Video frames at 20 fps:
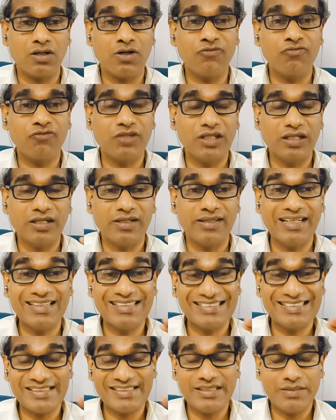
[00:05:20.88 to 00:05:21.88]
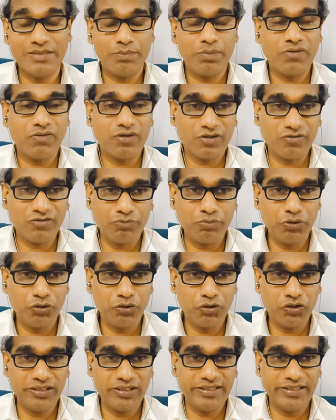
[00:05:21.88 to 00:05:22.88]
of the that's the power of
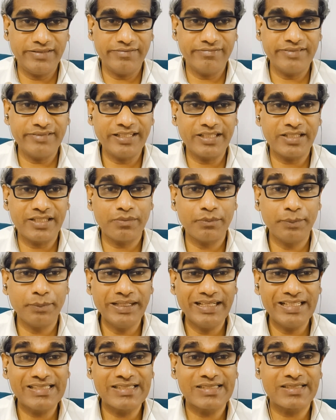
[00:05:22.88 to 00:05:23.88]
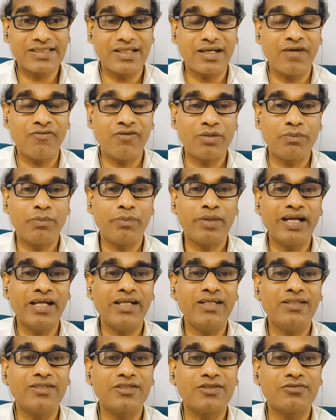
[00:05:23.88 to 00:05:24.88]
purity that makes our
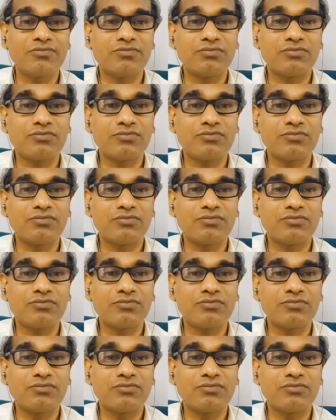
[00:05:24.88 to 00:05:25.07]
mind